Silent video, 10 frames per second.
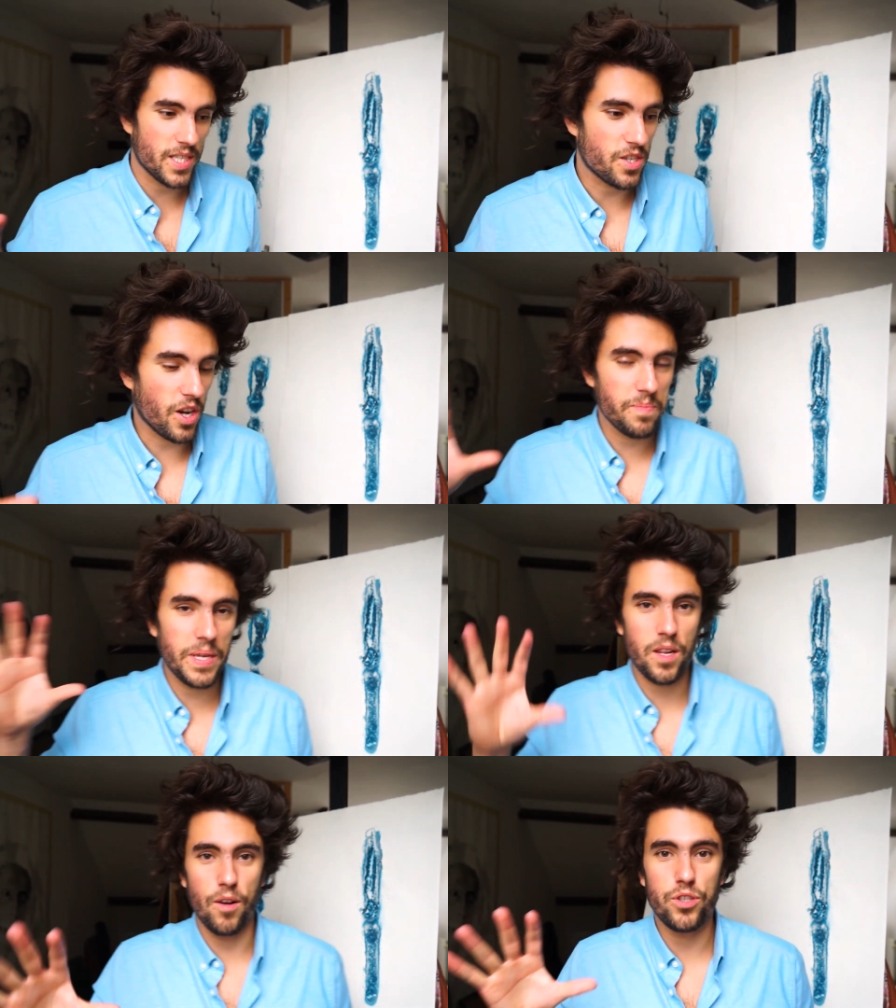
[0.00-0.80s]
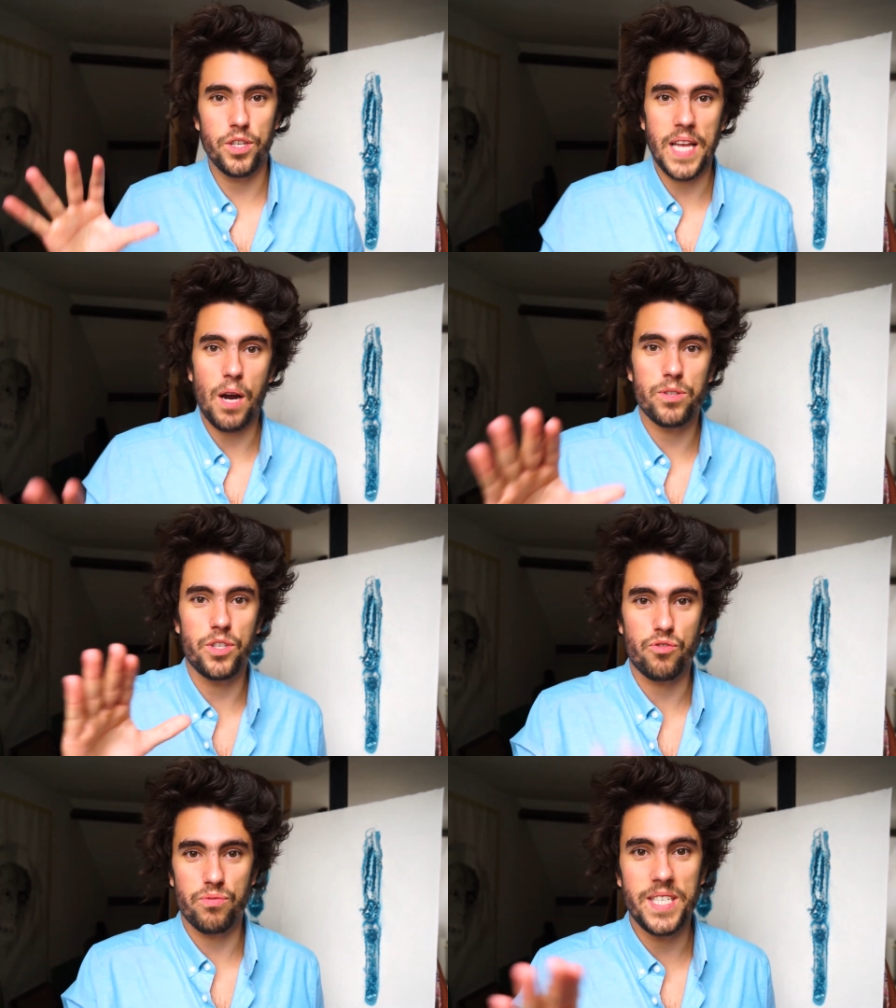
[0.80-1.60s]
it's going to be closer towards the
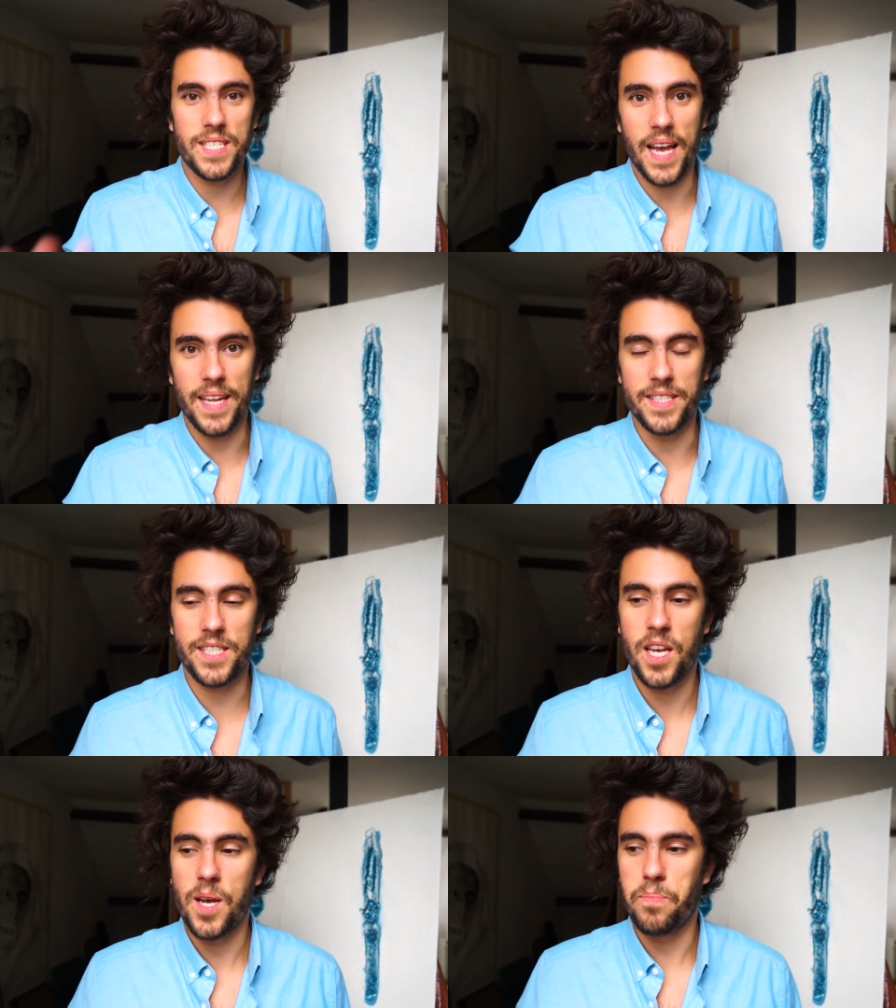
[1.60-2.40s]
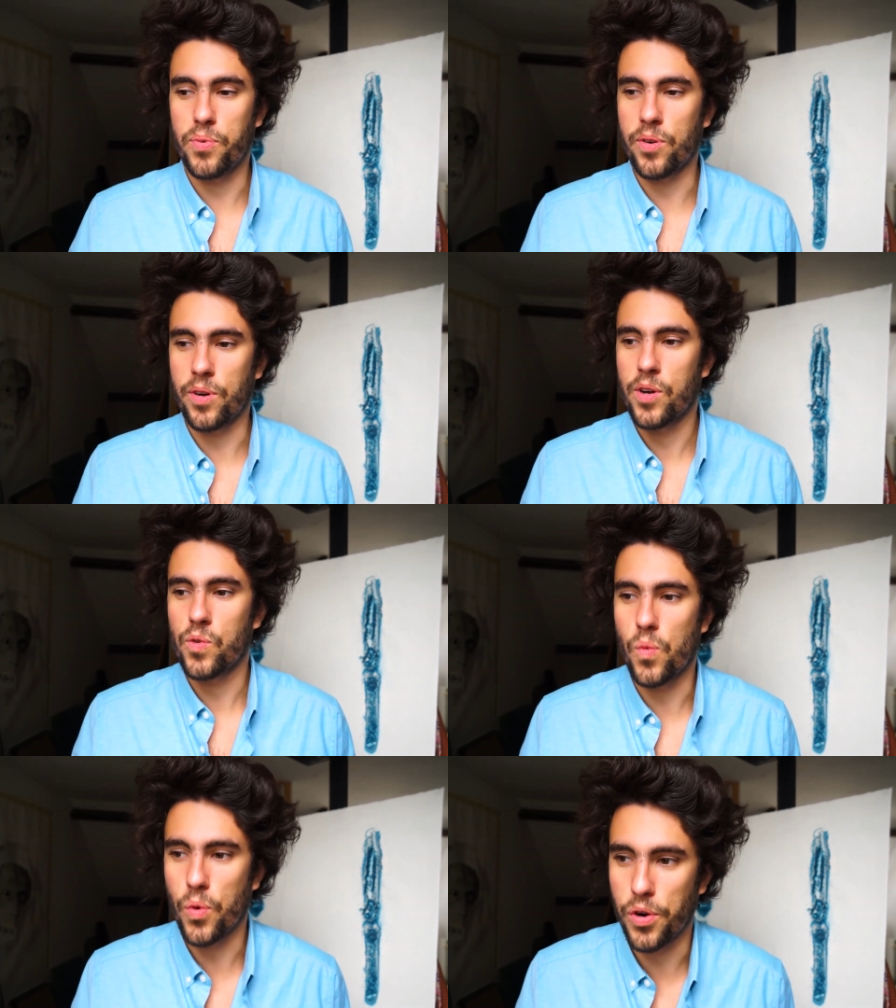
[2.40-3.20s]
3 cents per
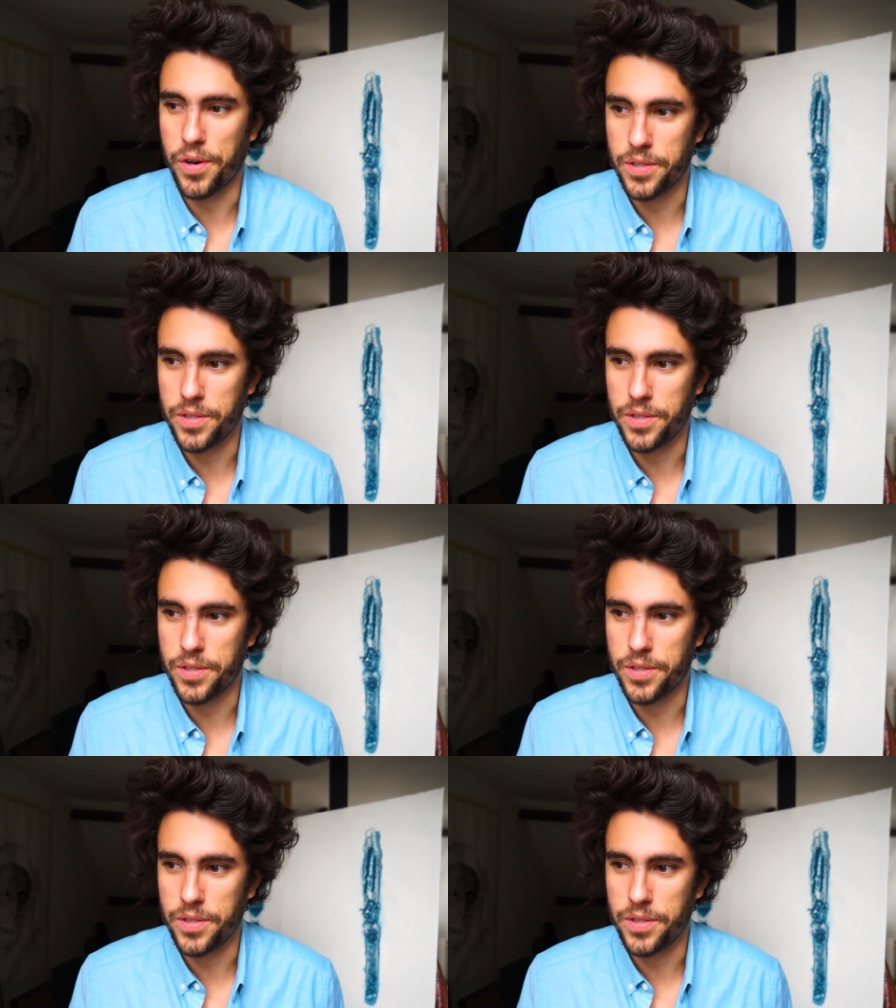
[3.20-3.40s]
word.